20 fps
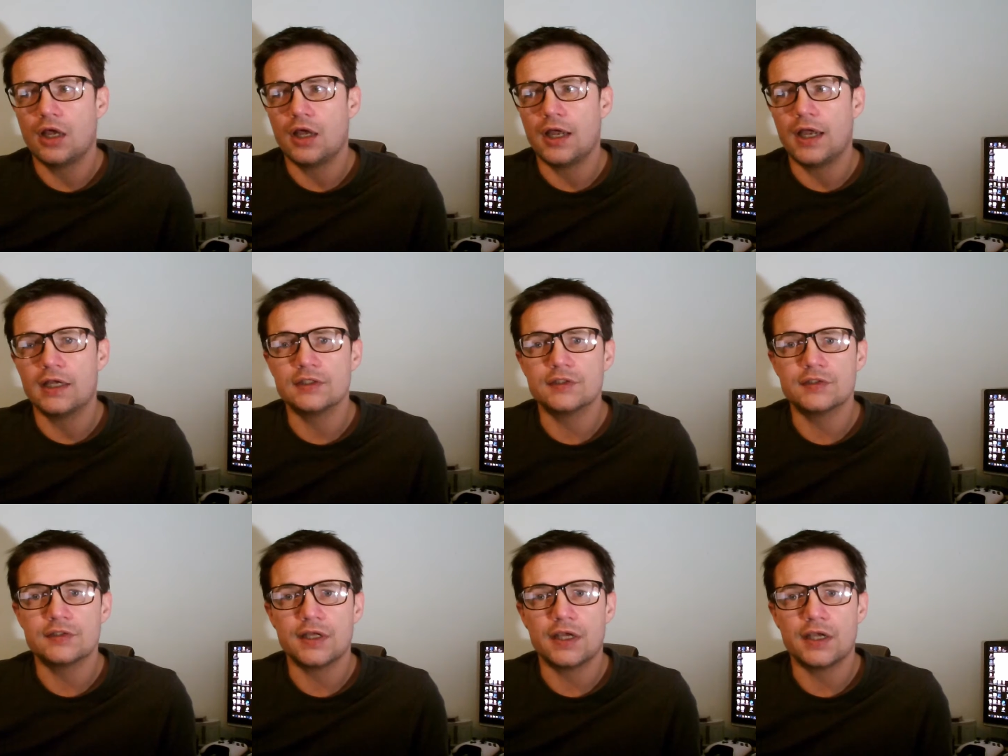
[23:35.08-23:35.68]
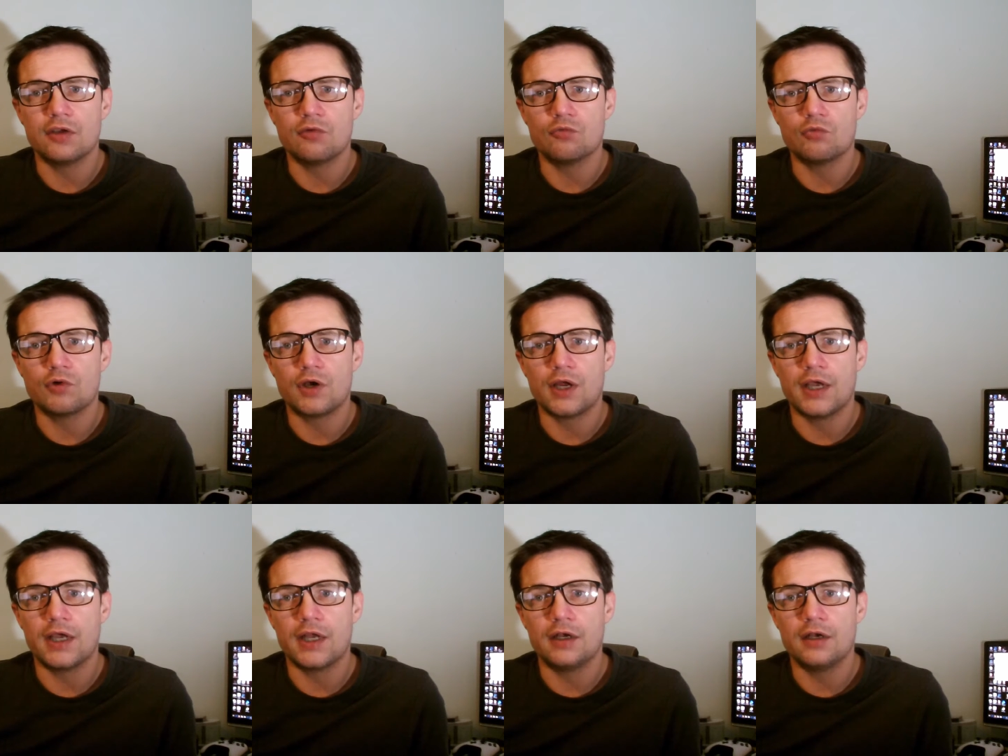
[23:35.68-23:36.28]
as they
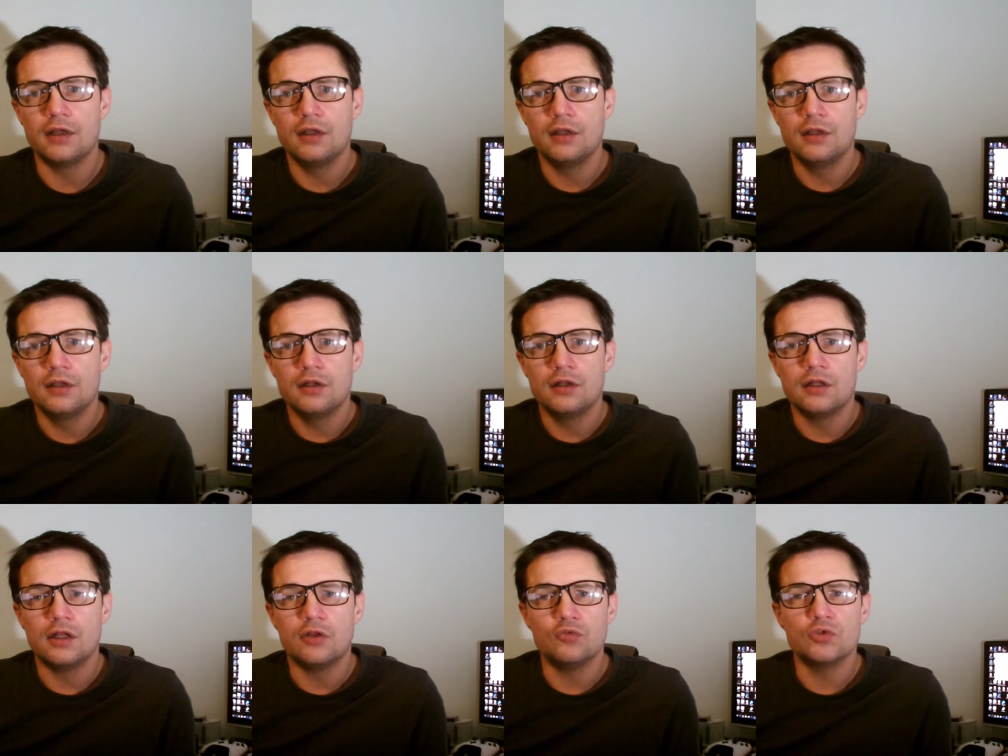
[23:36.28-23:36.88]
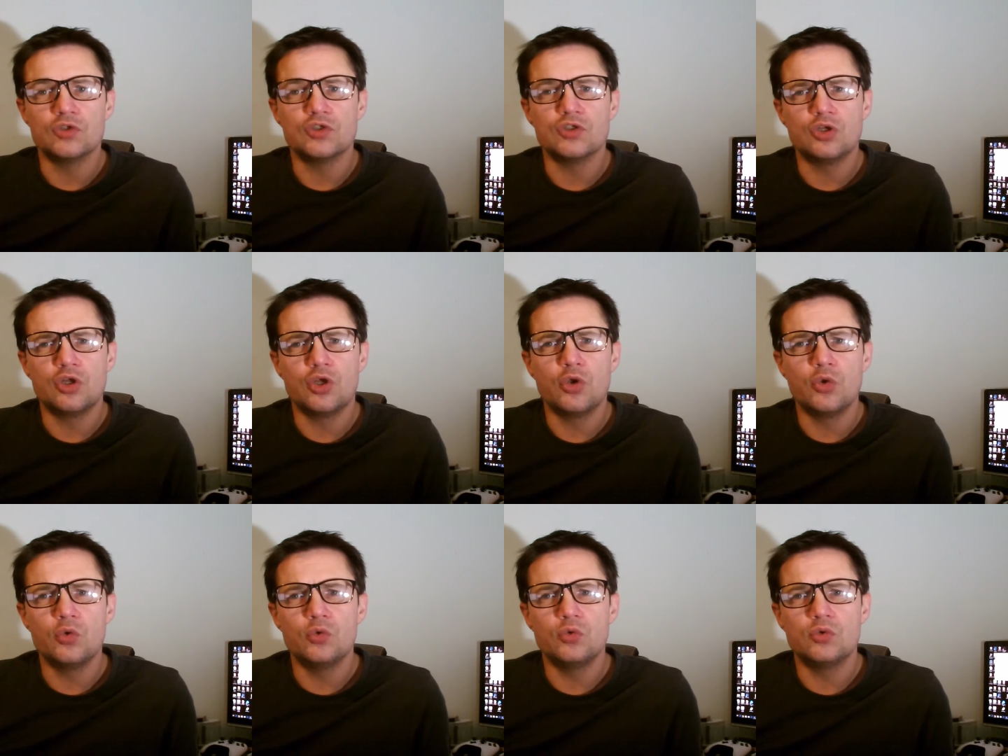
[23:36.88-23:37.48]
ran, there was
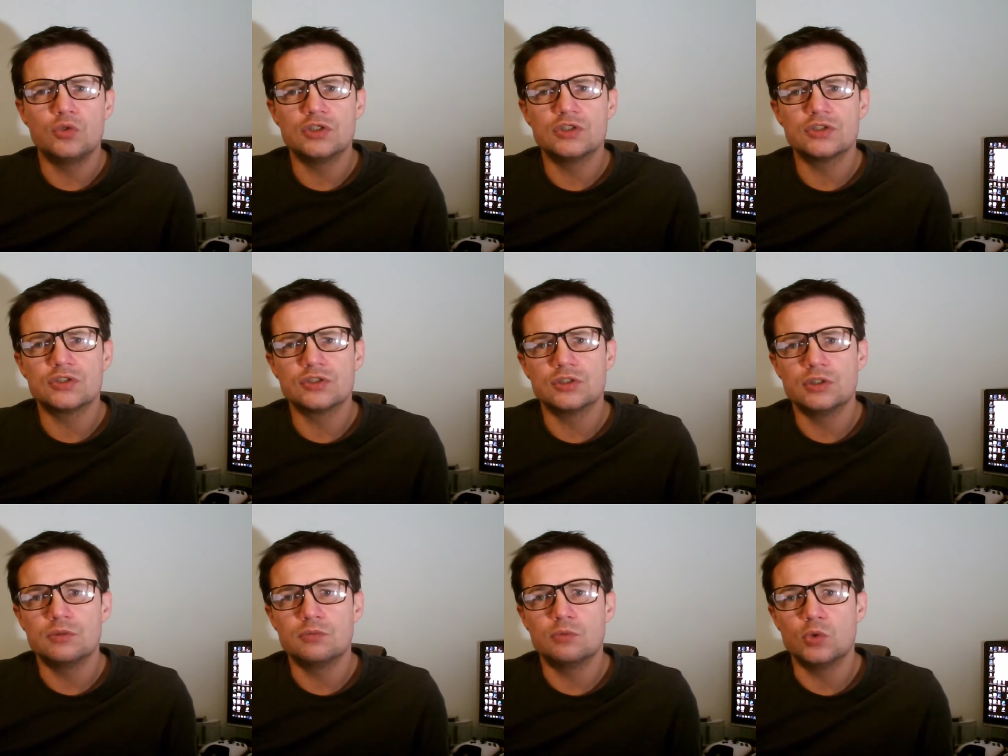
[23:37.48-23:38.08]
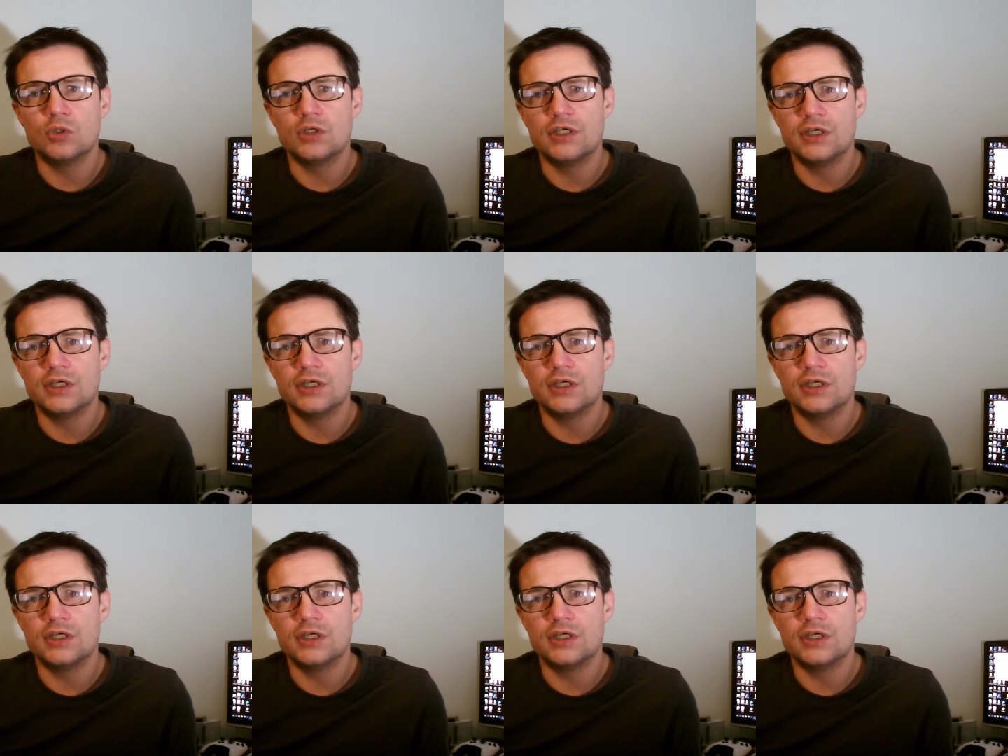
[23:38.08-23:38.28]
no discernible